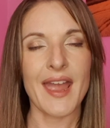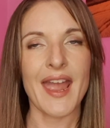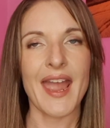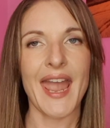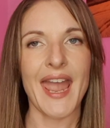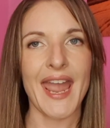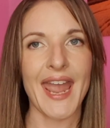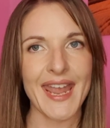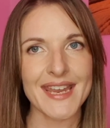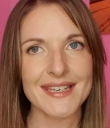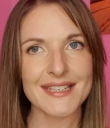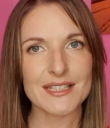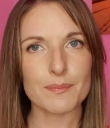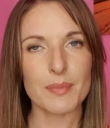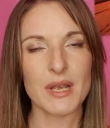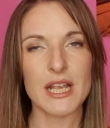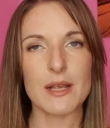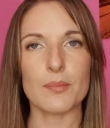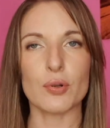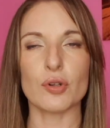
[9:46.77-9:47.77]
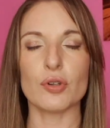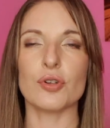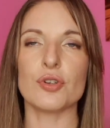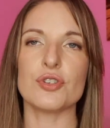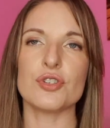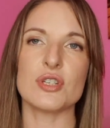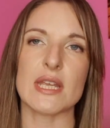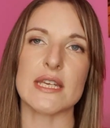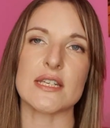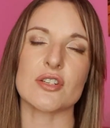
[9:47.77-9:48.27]
hate people
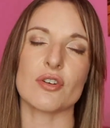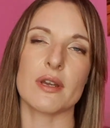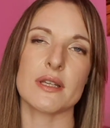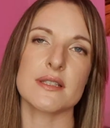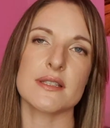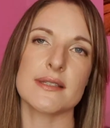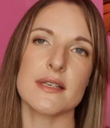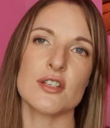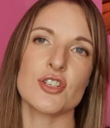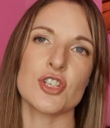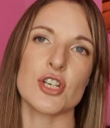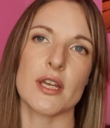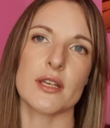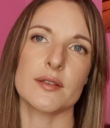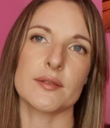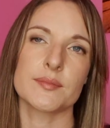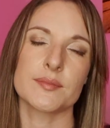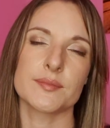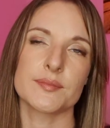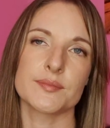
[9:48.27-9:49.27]
who detransition?